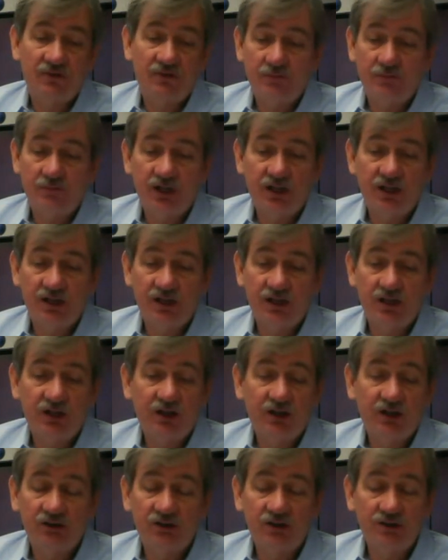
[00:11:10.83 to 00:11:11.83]
I mean, it
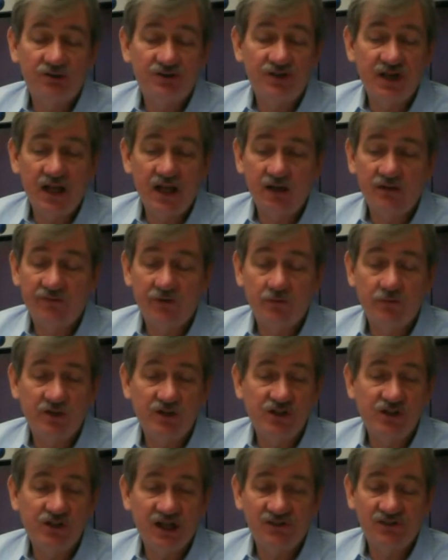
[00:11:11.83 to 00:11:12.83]
includes data from
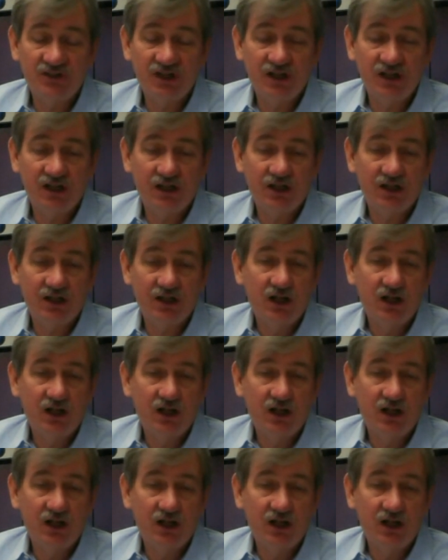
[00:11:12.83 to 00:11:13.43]
Majestic.